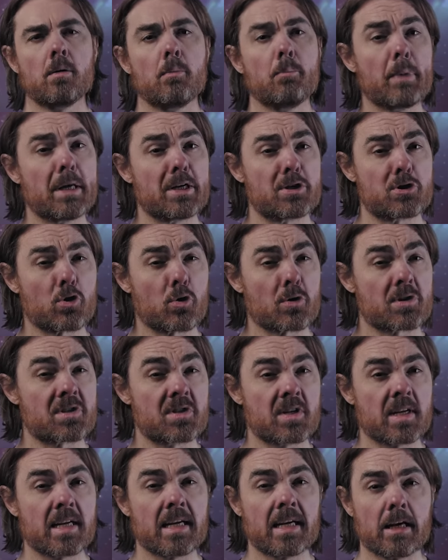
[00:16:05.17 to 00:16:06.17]
Meat Source
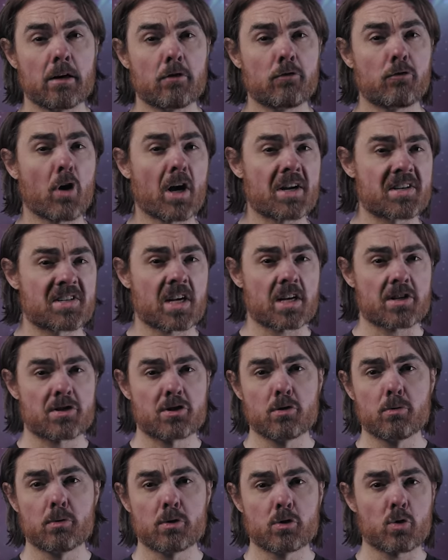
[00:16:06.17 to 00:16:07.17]
Z invites us
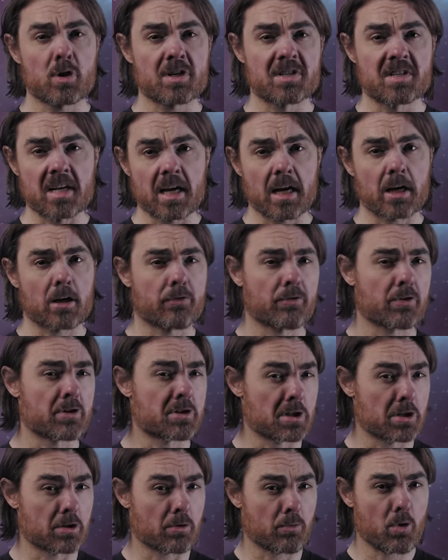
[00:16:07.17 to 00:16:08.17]
to address the elephant
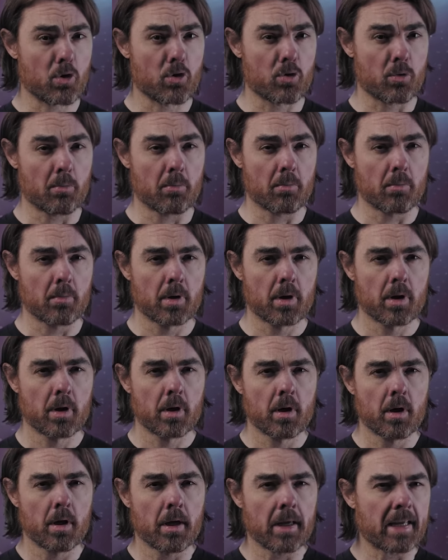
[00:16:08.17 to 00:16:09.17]
in the room.
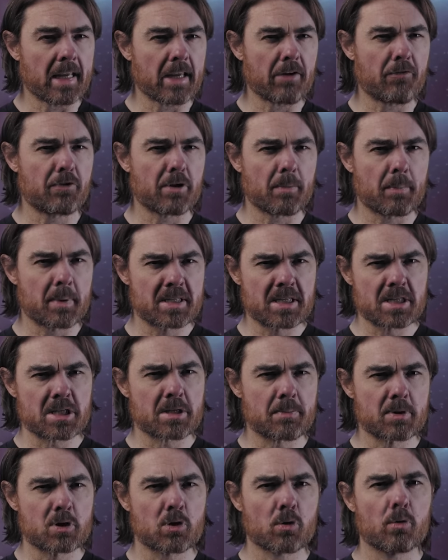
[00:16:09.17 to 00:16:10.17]
If the
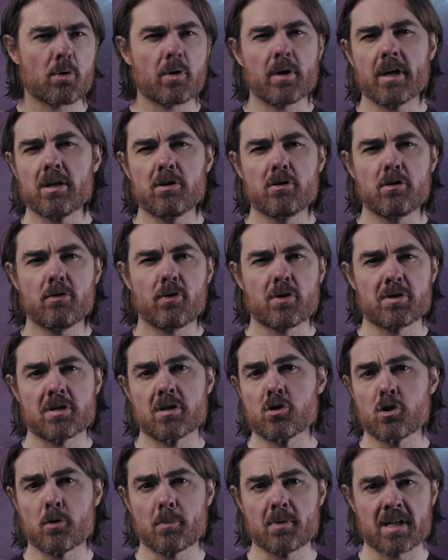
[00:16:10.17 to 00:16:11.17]
participatory universe
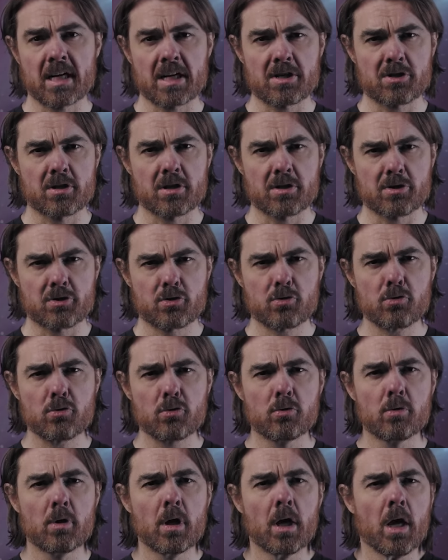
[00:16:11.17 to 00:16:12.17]
interpretation is
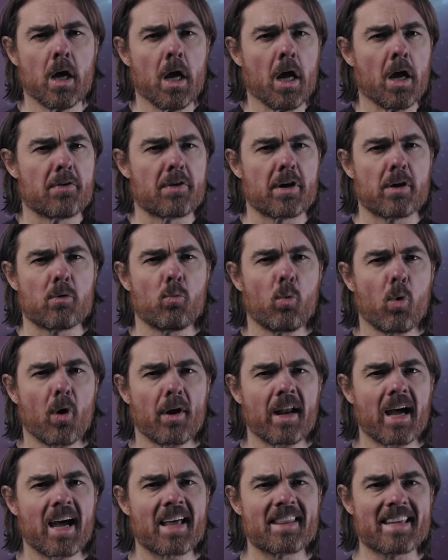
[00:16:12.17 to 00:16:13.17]
true, then
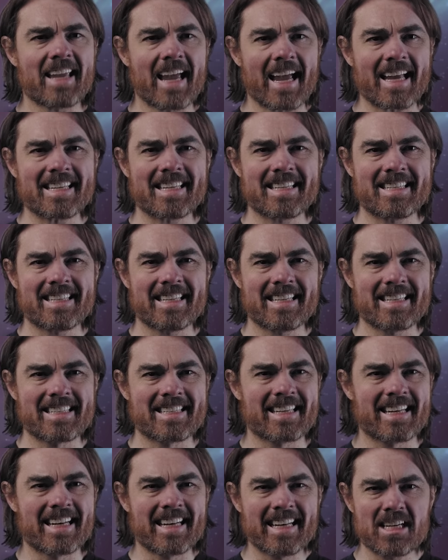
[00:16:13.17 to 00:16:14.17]
what are the entities
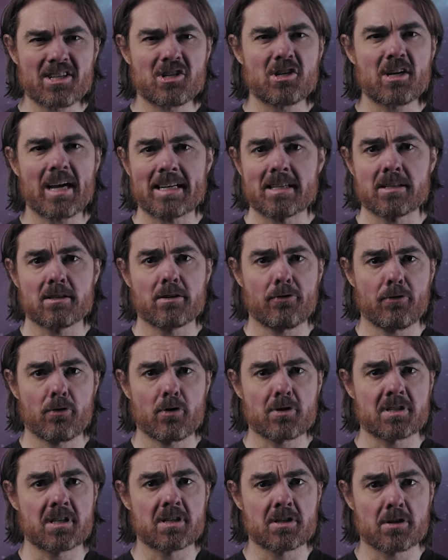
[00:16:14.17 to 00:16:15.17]
that initiated the
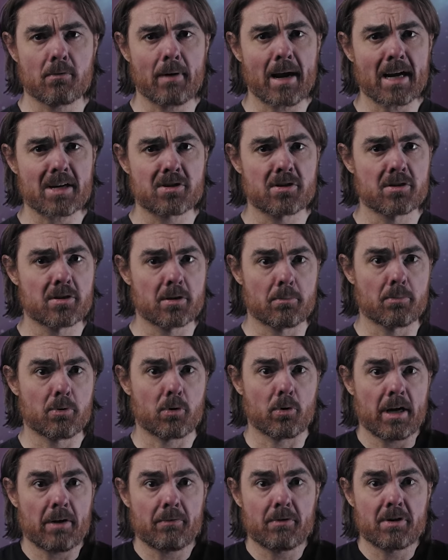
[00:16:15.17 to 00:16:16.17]
first interaction that
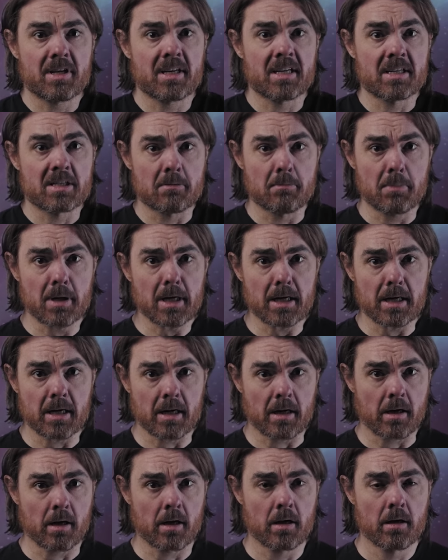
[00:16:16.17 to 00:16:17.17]
brought everything into
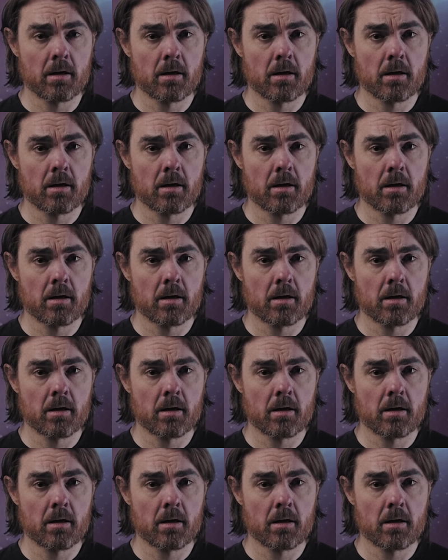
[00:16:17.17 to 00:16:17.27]
being?